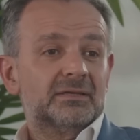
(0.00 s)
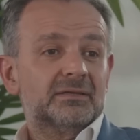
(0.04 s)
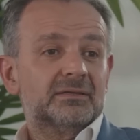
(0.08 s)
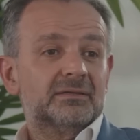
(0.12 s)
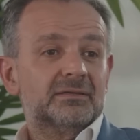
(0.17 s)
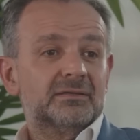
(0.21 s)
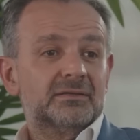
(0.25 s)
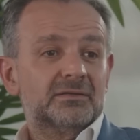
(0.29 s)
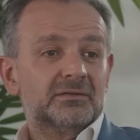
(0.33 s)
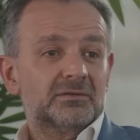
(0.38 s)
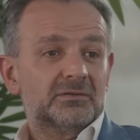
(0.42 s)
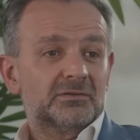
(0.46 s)

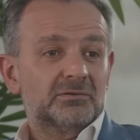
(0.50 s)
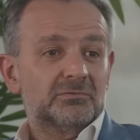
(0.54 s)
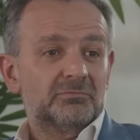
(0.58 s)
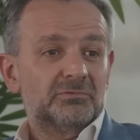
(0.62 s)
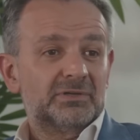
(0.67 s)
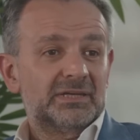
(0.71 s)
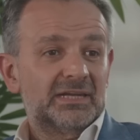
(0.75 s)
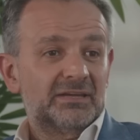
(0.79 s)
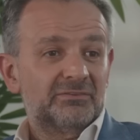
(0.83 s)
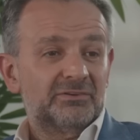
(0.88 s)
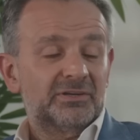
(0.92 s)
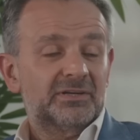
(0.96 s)

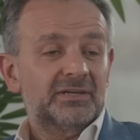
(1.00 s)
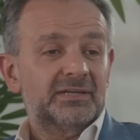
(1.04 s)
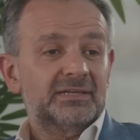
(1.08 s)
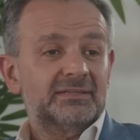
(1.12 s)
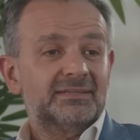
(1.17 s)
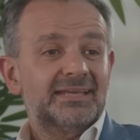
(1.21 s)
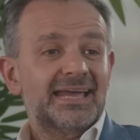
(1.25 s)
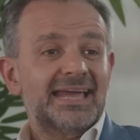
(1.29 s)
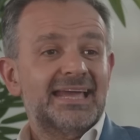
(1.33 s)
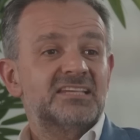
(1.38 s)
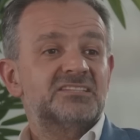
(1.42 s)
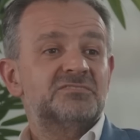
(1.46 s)
we never
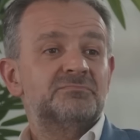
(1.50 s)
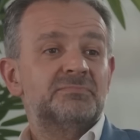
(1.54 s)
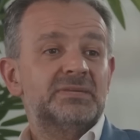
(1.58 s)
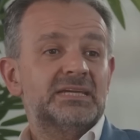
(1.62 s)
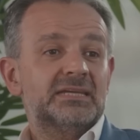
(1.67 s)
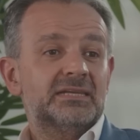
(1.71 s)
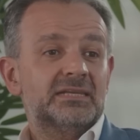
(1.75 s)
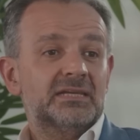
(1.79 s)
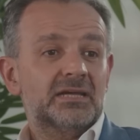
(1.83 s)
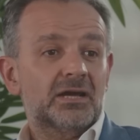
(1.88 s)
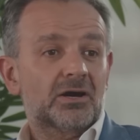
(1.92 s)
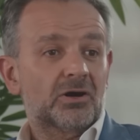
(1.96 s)
had as
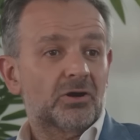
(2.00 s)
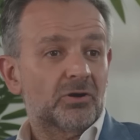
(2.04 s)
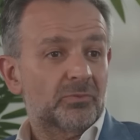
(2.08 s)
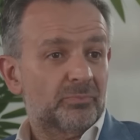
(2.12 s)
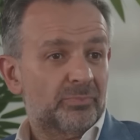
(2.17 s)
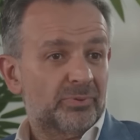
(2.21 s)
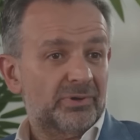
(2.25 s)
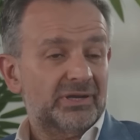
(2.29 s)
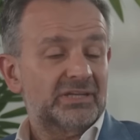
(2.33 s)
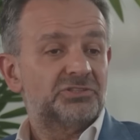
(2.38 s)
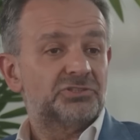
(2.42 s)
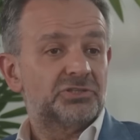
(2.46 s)
many
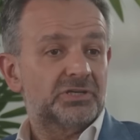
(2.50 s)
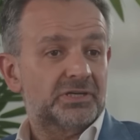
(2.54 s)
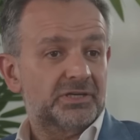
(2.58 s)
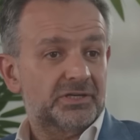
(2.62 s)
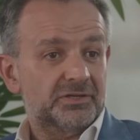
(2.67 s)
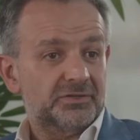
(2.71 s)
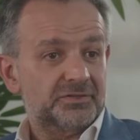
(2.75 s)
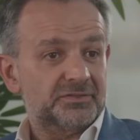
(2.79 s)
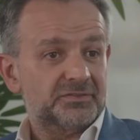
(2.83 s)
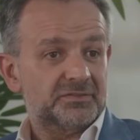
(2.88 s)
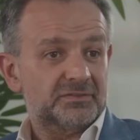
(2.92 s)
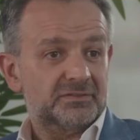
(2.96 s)
corporate
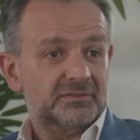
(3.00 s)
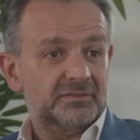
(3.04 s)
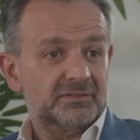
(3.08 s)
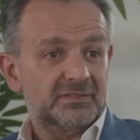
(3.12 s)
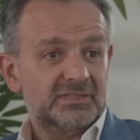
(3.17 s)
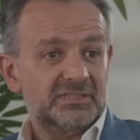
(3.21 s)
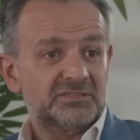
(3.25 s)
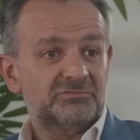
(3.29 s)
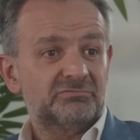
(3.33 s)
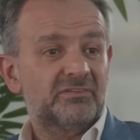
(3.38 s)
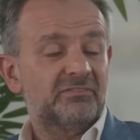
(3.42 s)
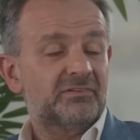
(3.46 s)
chairs
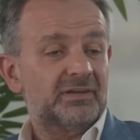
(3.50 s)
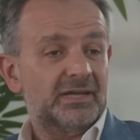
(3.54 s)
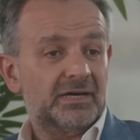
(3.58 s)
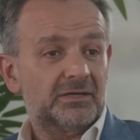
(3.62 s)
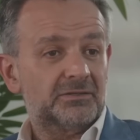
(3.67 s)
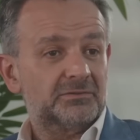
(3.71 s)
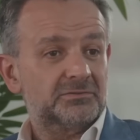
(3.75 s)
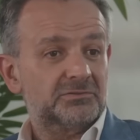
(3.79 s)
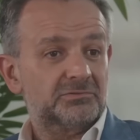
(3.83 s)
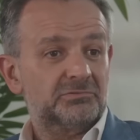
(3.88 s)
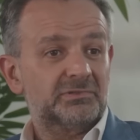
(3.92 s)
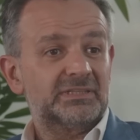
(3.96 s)
as we have
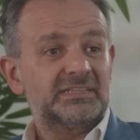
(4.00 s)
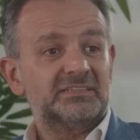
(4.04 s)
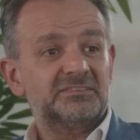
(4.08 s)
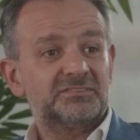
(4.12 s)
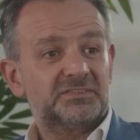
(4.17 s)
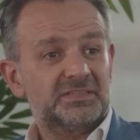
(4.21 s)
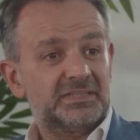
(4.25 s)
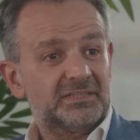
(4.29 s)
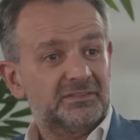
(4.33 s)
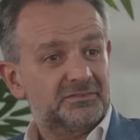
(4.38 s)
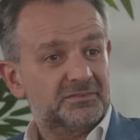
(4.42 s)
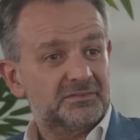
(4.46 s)
now,
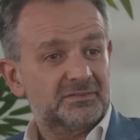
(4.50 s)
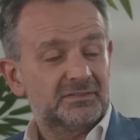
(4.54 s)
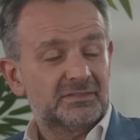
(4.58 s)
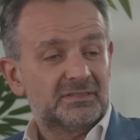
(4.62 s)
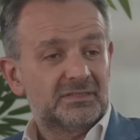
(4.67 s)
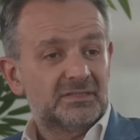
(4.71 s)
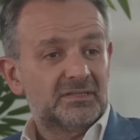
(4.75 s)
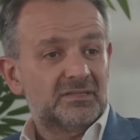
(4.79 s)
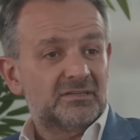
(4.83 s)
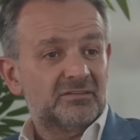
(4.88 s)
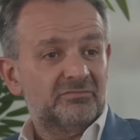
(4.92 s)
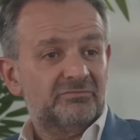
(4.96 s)
26,
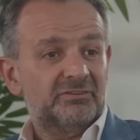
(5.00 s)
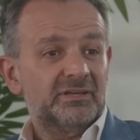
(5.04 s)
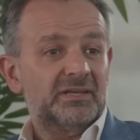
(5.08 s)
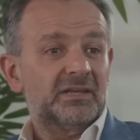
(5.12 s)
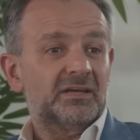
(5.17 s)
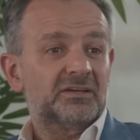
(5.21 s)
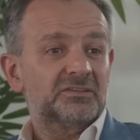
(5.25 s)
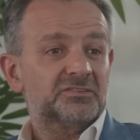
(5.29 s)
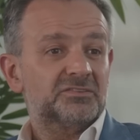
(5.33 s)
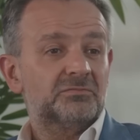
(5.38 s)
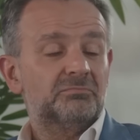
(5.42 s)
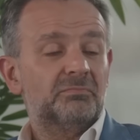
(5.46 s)

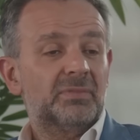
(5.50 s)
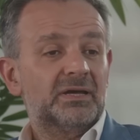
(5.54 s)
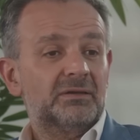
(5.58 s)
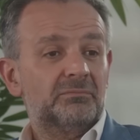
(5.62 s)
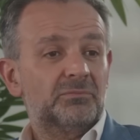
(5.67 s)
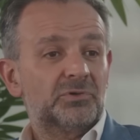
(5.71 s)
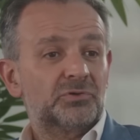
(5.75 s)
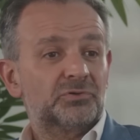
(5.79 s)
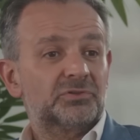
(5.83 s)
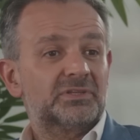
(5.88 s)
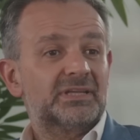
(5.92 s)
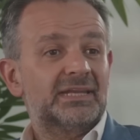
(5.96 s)
financed by
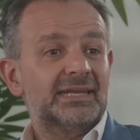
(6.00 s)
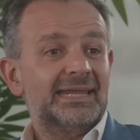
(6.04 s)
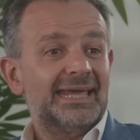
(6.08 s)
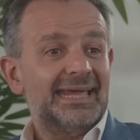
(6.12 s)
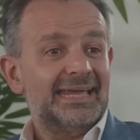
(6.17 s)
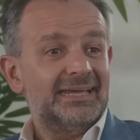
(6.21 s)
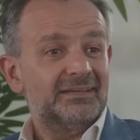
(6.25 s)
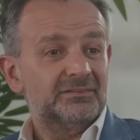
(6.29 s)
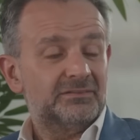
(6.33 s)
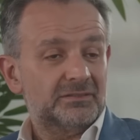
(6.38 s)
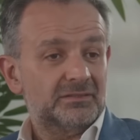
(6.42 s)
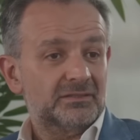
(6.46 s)
more than
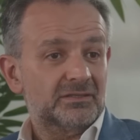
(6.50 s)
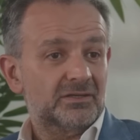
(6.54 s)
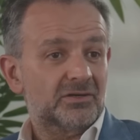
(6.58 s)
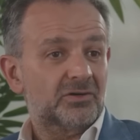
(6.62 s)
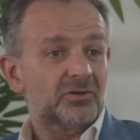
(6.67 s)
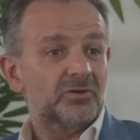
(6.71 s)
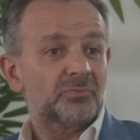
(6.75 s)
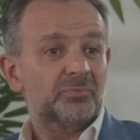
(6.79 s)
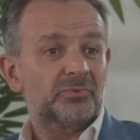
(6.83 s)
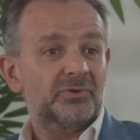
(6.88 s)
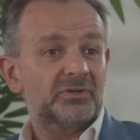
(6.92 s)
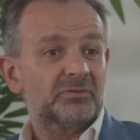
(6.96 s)
80
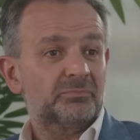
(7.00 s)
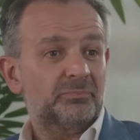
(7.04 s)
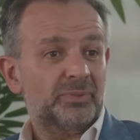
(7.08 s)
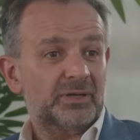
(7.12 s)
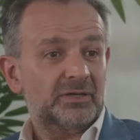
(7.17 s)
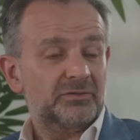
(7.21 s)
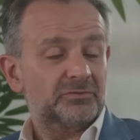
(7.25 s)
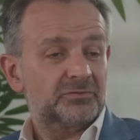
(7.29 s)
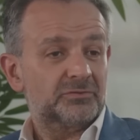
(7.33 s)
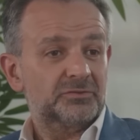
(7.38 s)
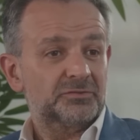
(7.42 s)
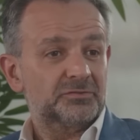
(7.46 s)
corporate
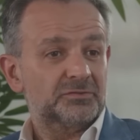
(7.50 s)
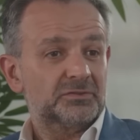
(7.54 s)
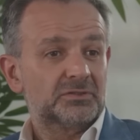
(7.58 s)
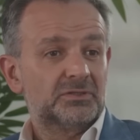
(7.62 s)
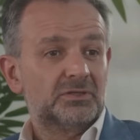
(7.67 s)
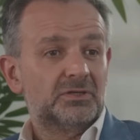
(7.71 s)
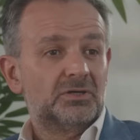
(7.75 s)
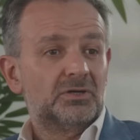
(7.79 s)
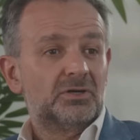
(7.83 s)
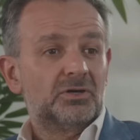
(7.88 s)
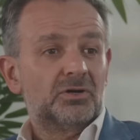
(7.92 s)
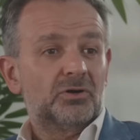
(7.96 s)
partners
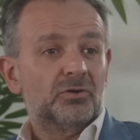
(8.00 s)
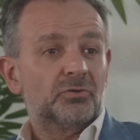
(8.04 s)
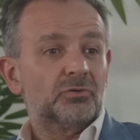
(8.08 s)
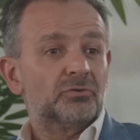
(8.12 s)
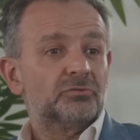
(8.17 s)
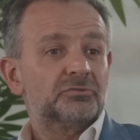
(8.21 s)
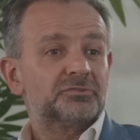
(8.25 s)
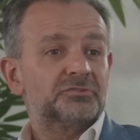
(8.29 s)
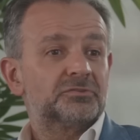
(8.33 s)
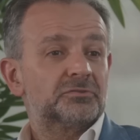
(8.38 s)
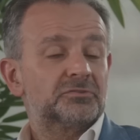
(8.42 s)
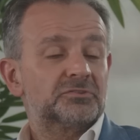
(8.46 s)
on
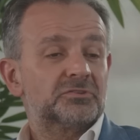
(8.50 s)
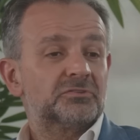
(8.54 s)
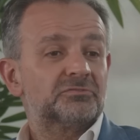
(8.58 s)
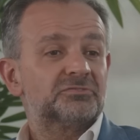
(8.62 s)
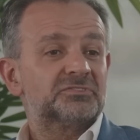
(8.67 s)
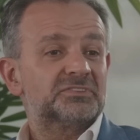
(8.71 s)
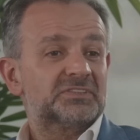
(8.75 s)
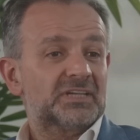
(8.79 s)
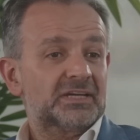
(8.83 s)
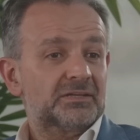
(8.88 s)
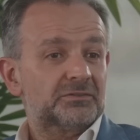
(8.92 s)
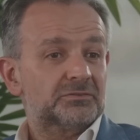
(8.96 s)
all sorts of
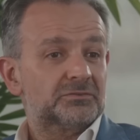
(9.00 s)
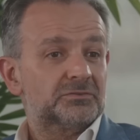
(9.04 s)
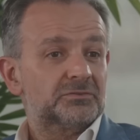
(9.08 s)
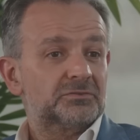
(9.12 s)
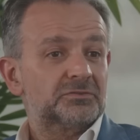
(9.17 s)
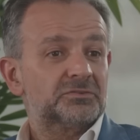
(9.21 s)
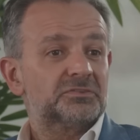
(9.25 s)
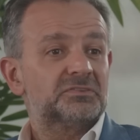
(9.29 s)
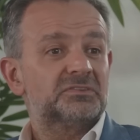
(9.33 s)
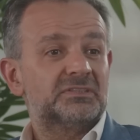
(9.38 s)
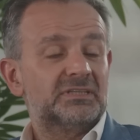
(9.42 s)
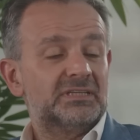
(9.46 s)

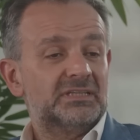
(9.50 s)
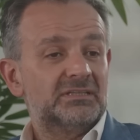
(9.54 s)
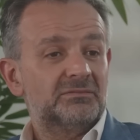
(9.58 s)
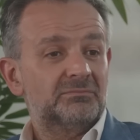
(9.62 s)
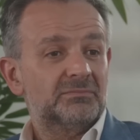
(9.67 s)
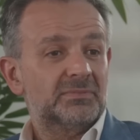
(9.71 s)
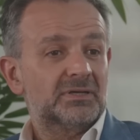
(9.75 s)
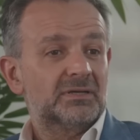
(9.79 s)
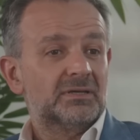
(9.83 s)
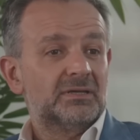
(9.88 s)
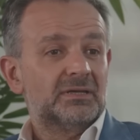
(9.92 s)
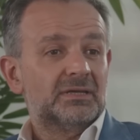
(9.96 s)
sectors,
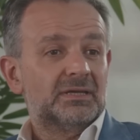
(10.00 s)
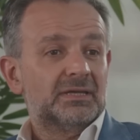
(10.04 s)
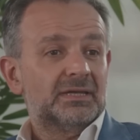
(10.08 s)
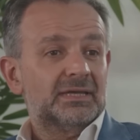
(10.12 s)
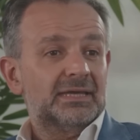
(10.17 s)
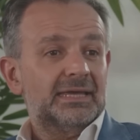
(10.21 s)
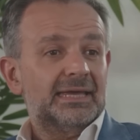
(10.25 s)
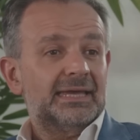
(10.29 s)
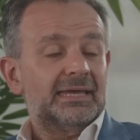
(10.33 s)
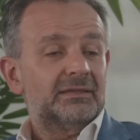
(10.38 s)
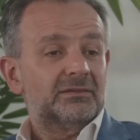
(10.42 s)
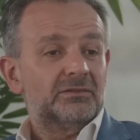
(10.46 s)
team,
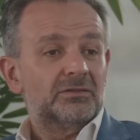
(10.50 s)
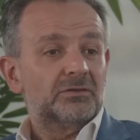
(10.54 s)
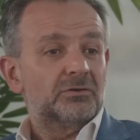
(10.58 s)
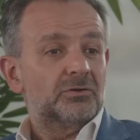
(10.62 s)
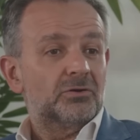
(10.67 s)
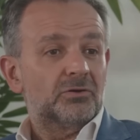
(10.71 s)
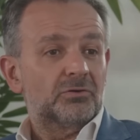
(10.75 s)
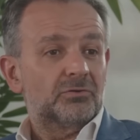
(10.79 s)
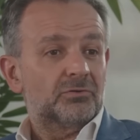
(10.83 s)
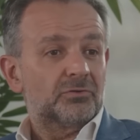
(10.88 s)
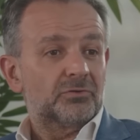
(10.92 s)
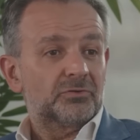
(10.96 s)
and
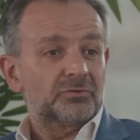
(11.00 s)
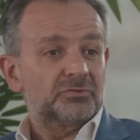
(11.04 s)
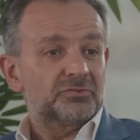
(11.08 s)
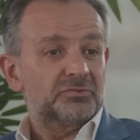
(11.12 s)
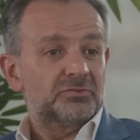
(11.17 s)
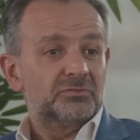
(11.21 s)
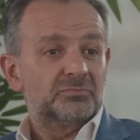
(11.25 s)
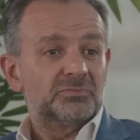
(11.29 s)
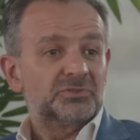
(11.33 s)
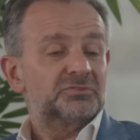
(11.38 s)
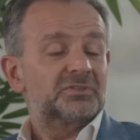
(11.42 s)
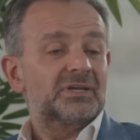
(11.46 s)
of course
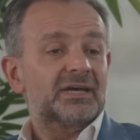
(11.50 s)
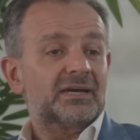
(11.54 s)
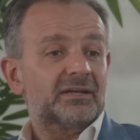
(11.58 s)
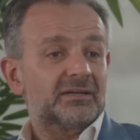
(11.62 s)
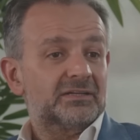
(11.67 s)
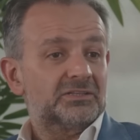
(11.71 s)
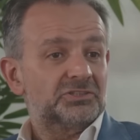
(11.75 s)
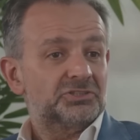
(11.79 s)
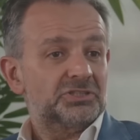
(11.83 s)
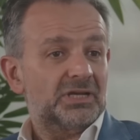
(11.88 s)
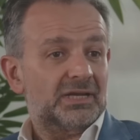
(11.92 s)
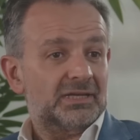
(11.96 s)
the most
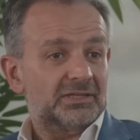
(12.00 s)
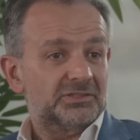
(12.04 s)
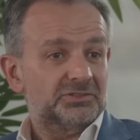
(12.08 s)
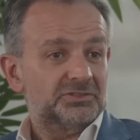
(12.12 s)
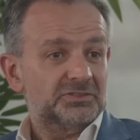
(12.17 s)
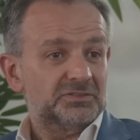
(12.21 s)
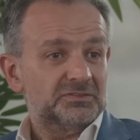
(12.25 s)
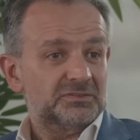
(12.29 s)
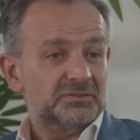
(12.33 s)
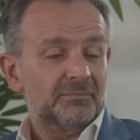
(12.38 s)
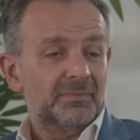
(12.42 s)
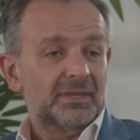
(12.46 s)
current
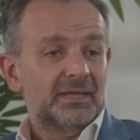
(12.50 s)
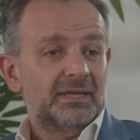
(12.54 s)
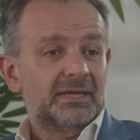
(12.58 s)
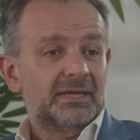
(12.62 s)
challenges.